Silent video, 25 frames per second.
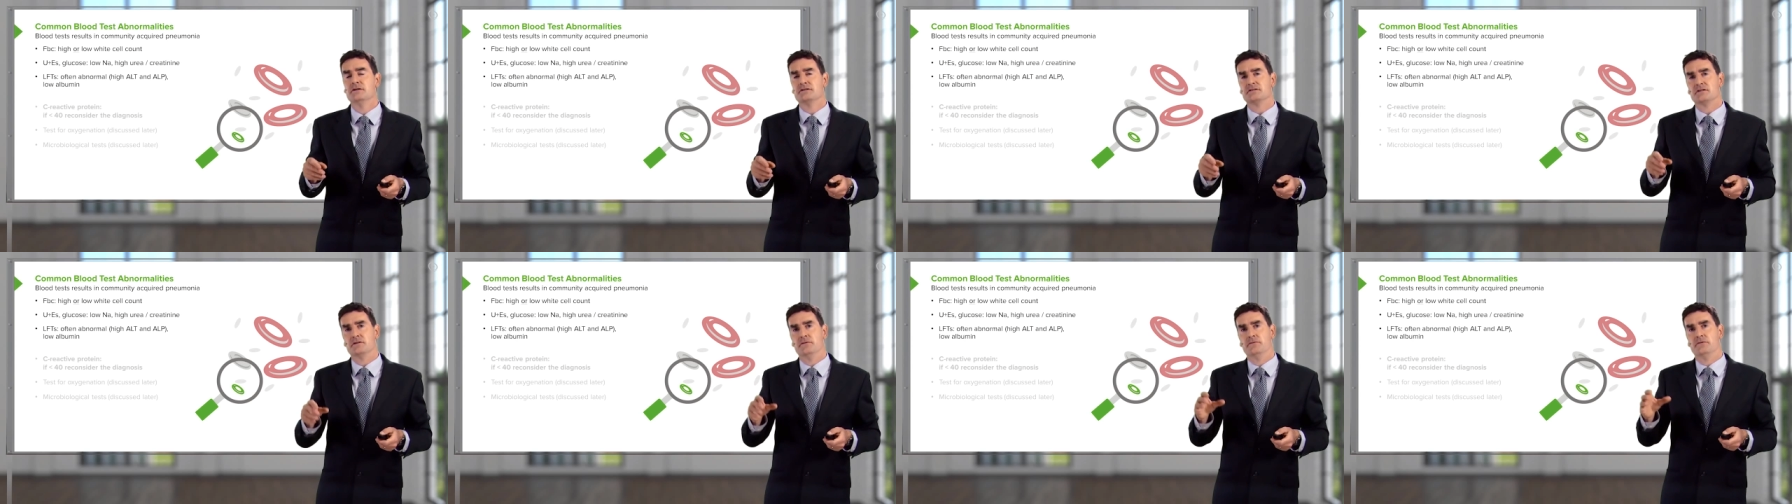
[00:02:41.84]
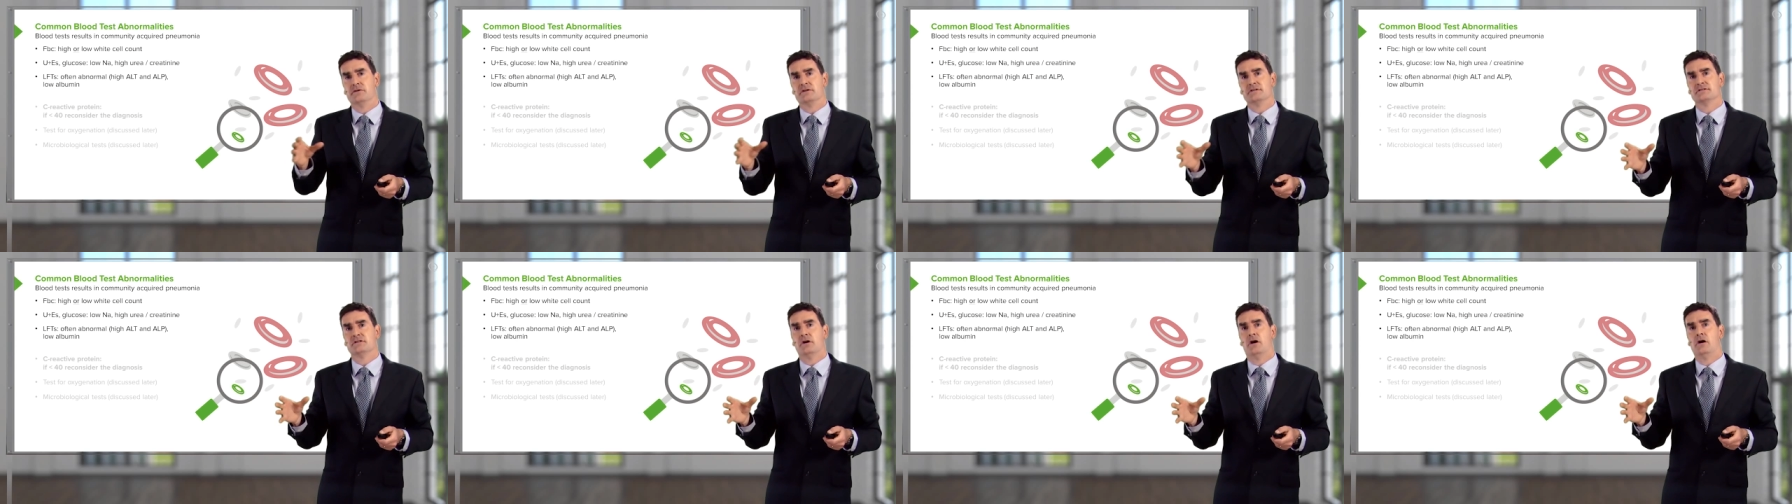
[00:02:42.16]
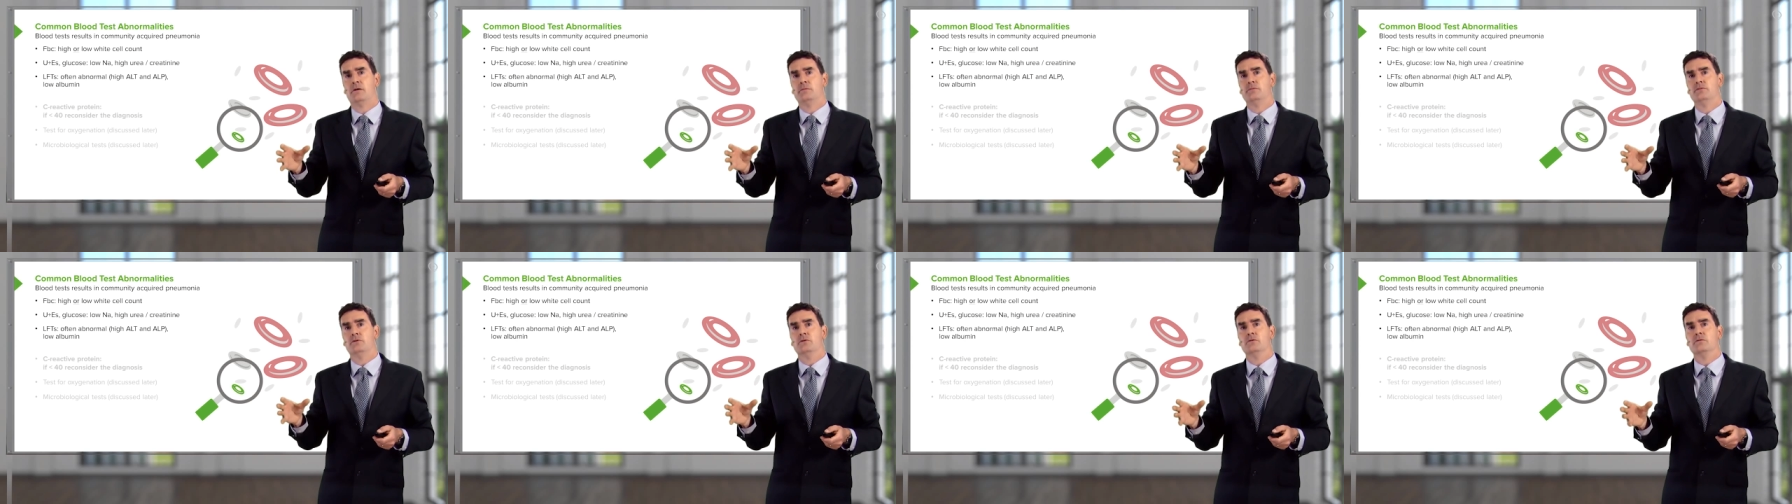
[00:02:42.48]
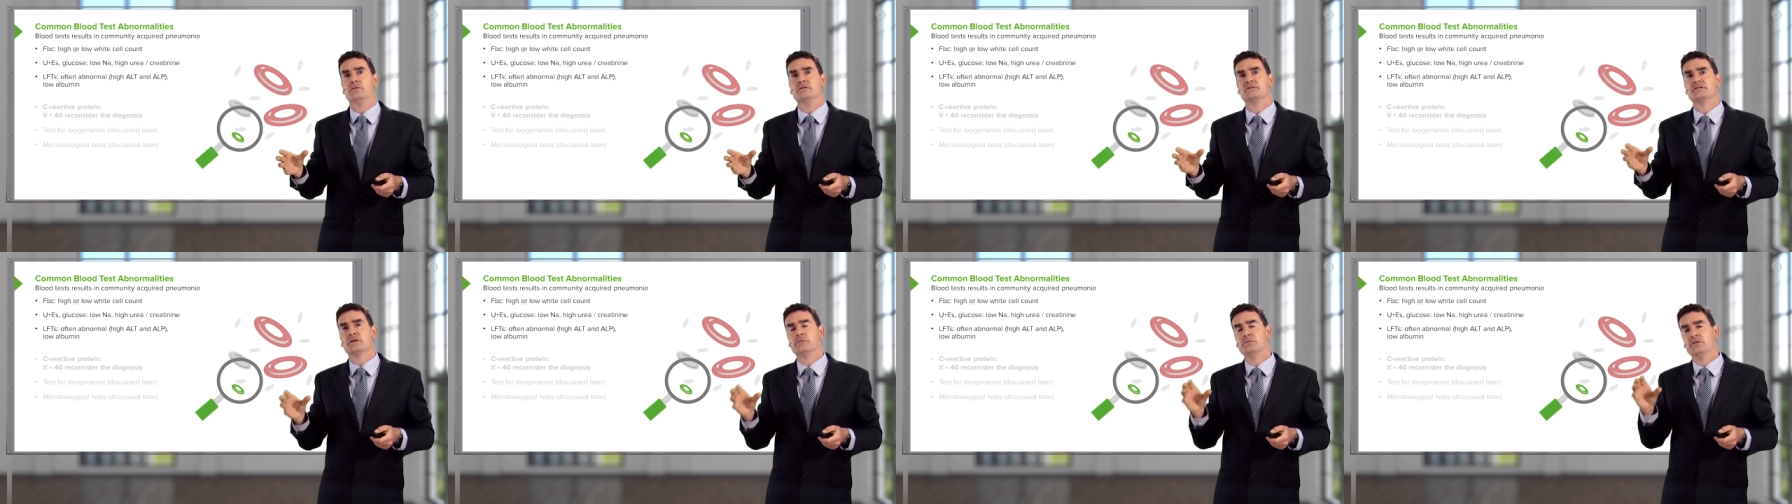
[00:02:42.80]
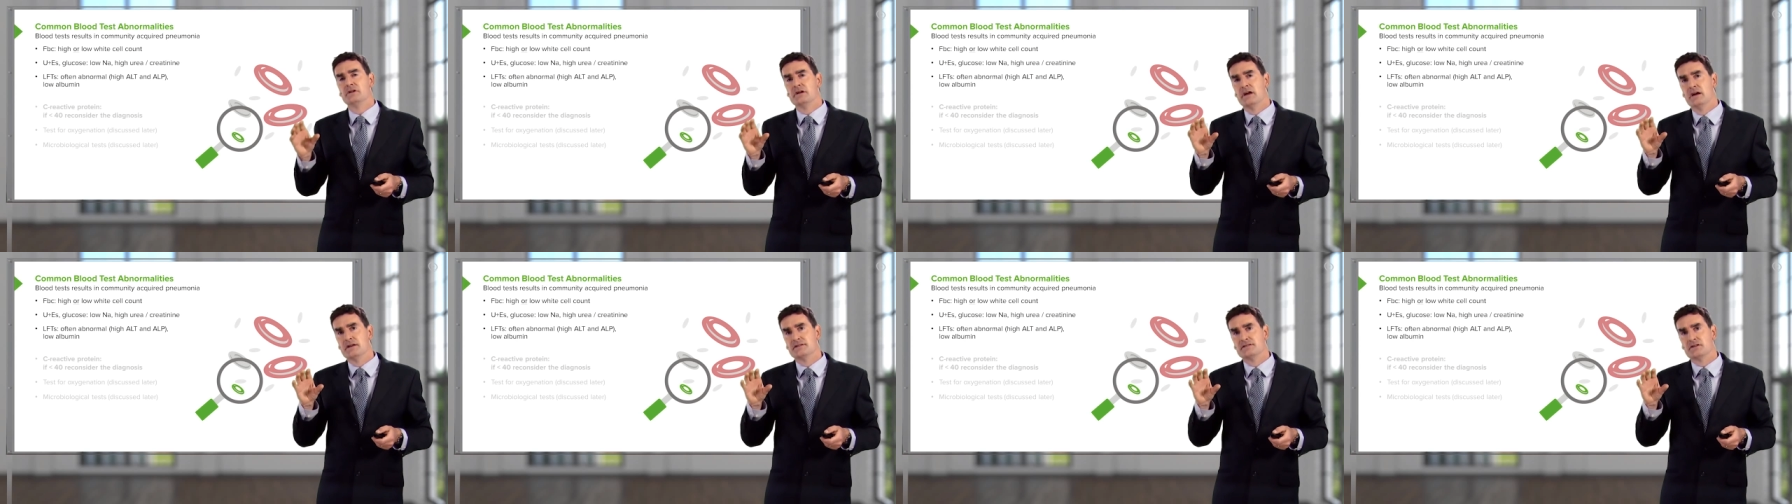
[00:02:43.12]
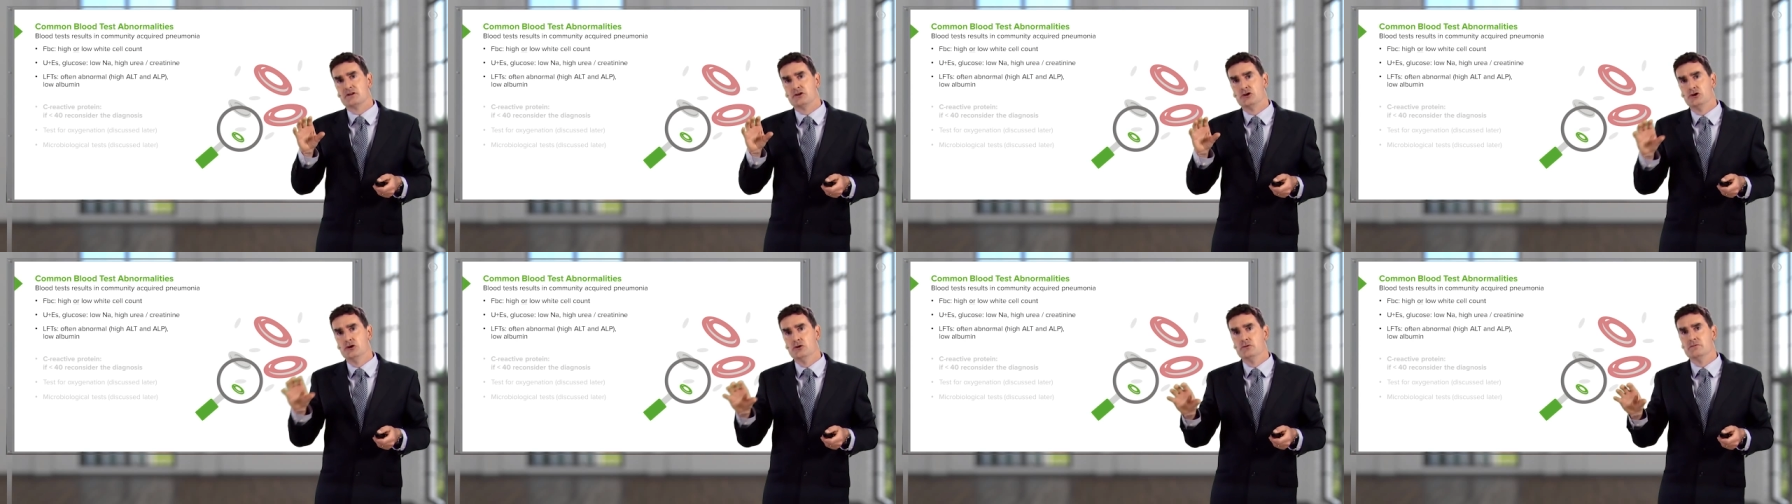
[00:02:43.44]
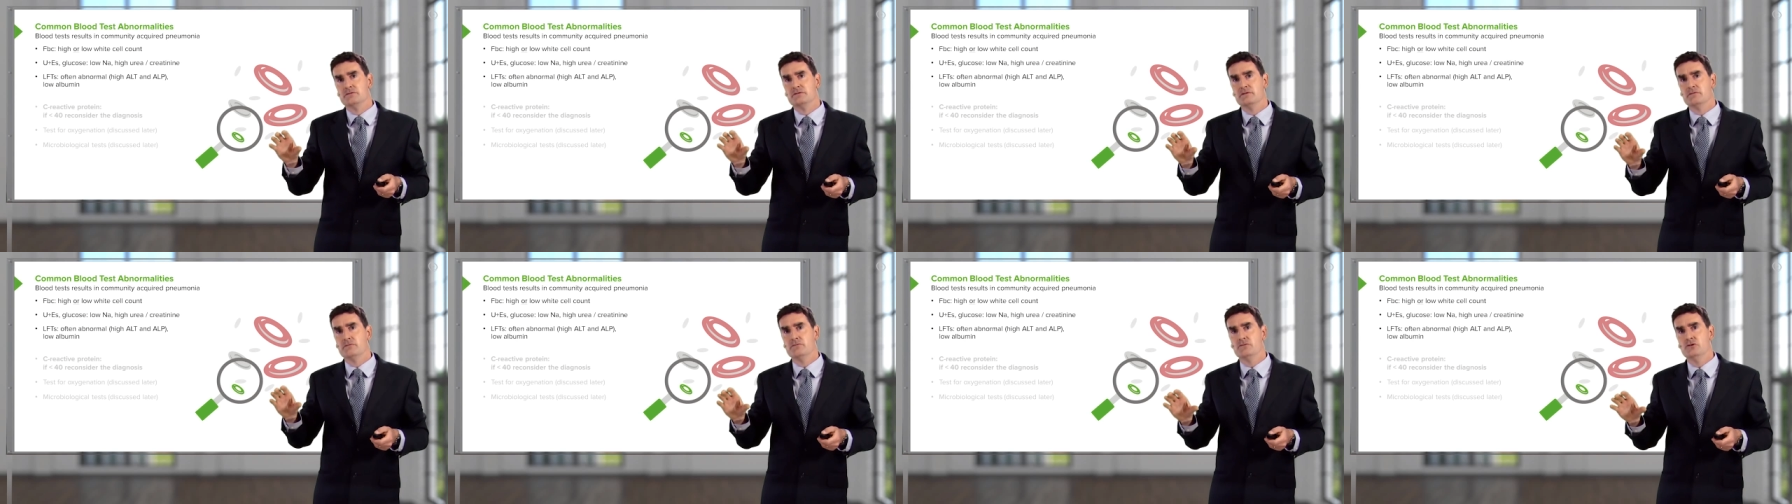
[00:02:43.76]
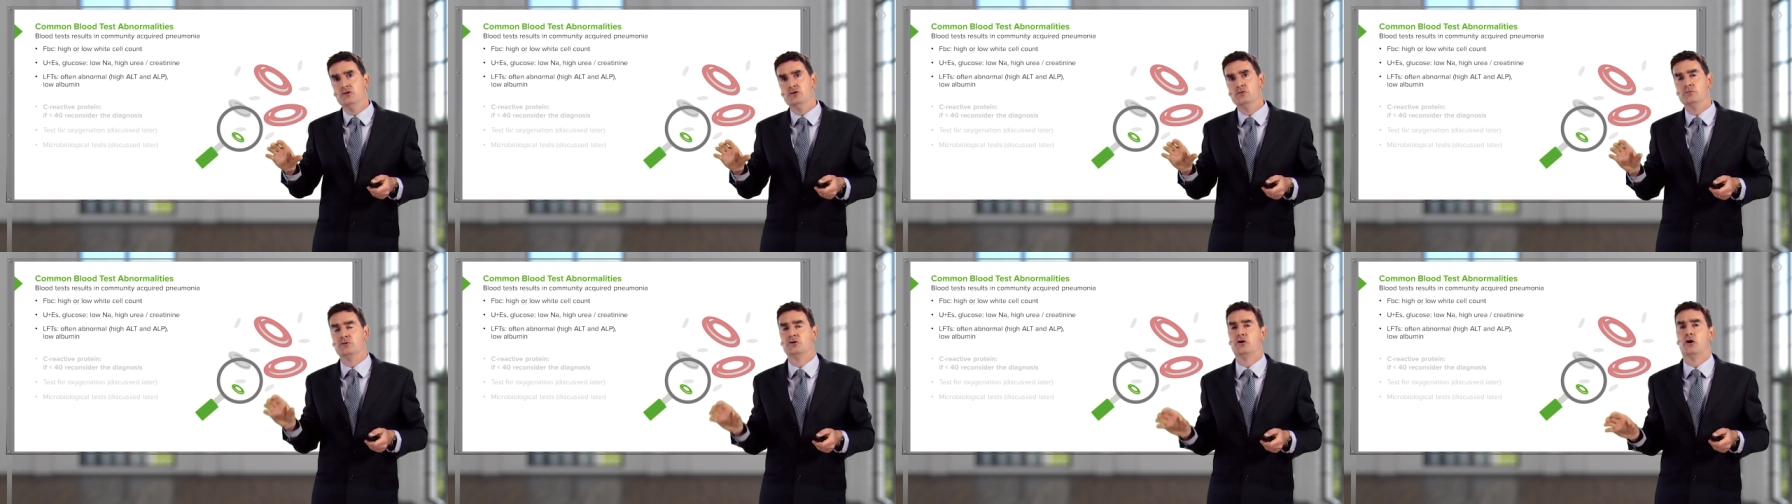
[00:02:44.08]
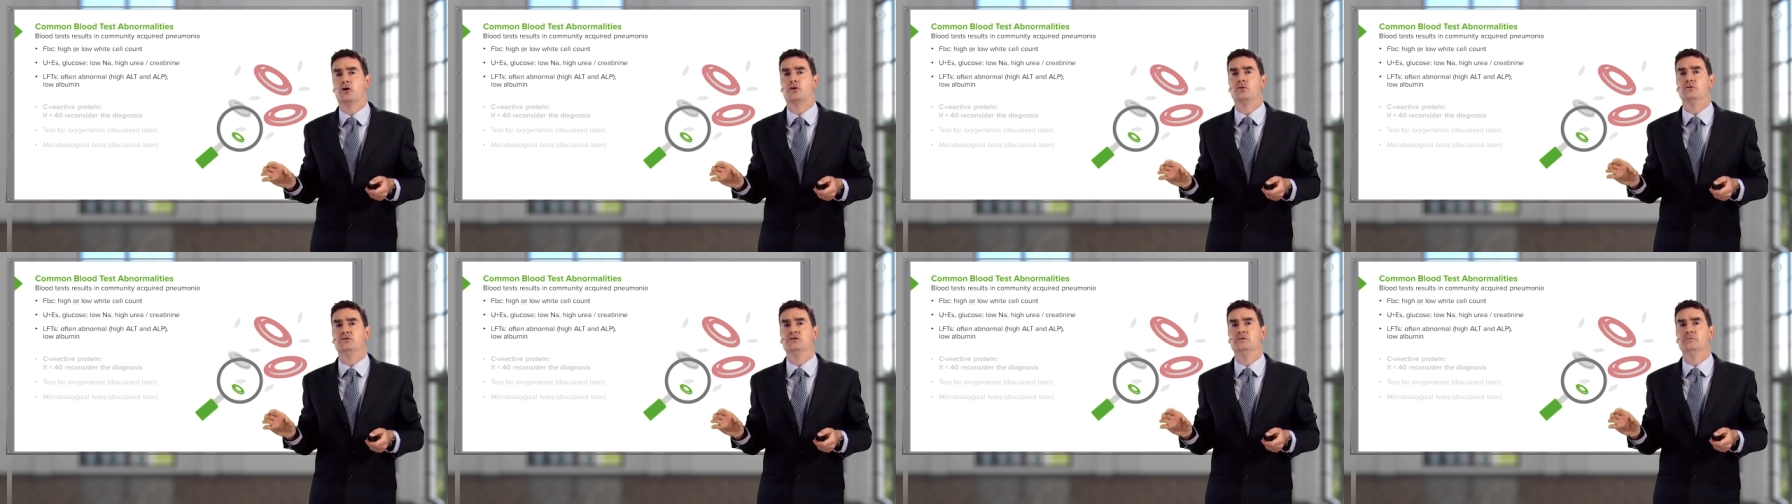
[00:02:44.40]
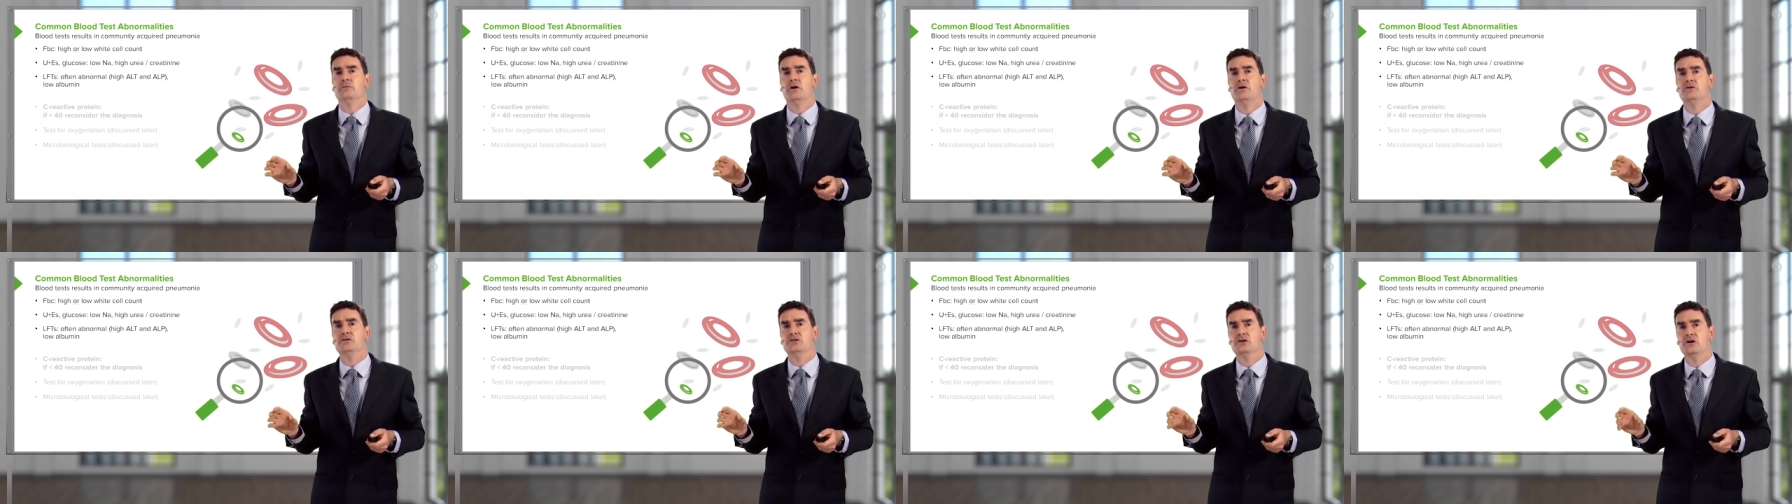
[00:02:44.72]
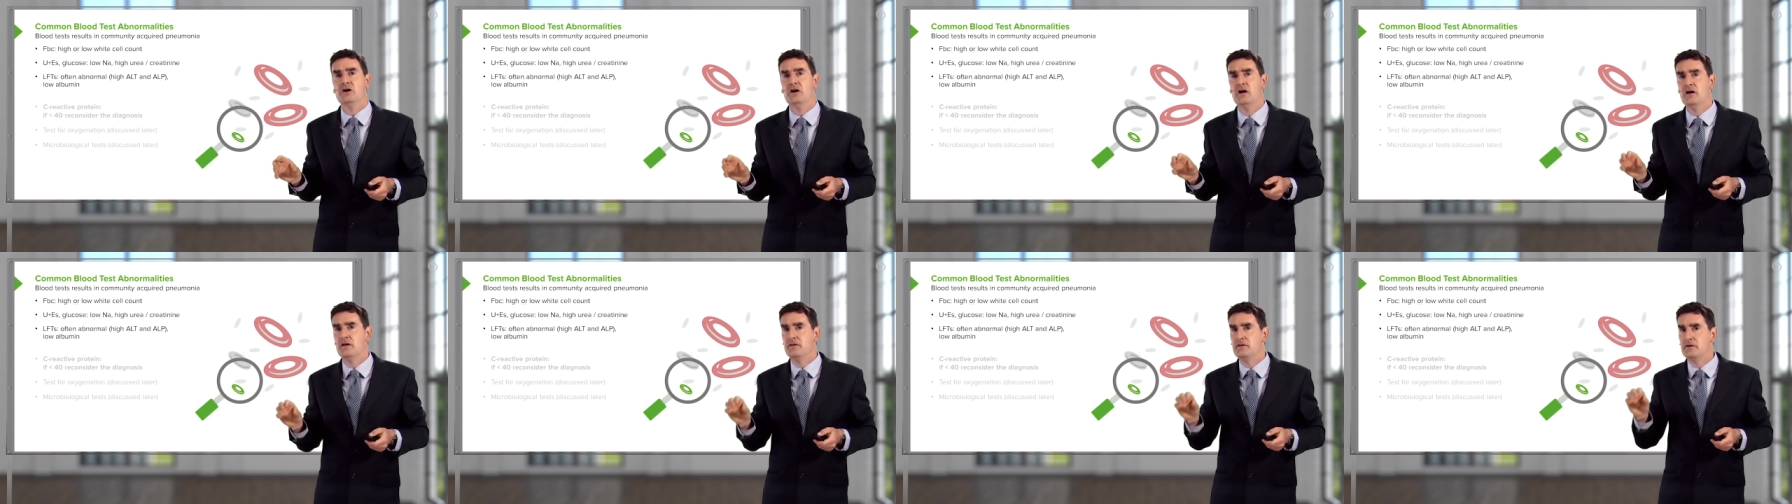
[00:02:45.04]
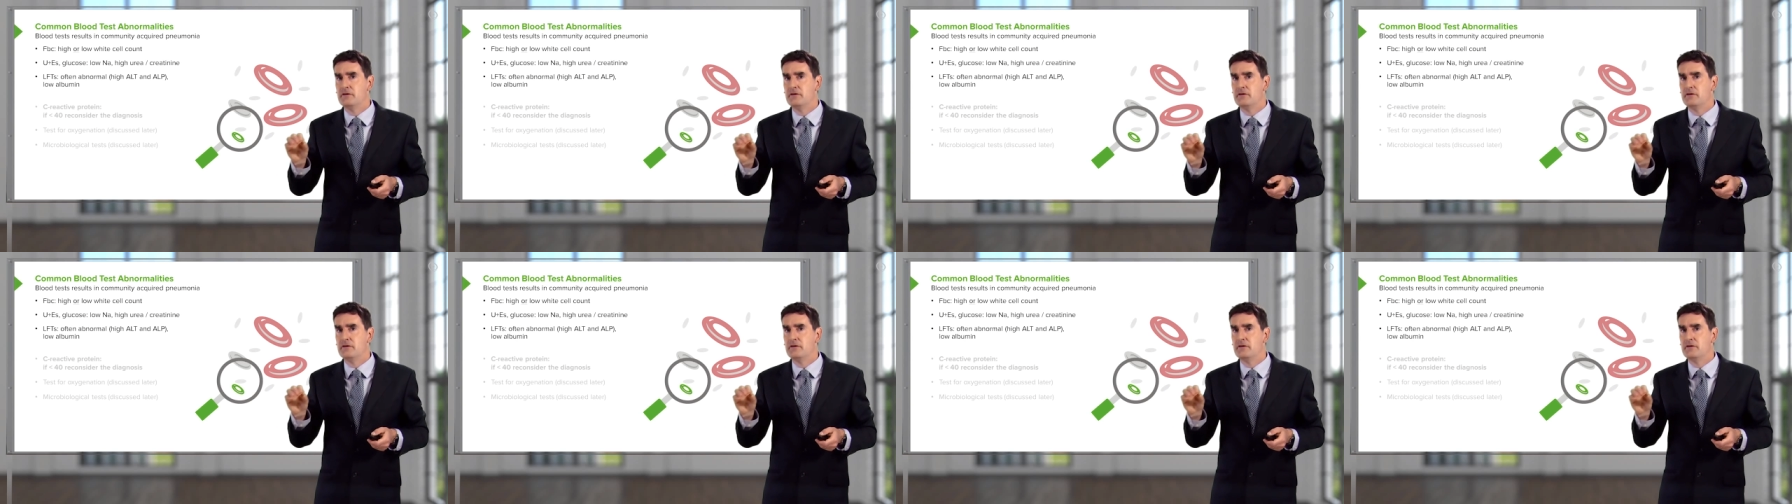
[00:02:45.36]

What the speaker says: So for example, somebody gets acute pneumococcal pneumonia,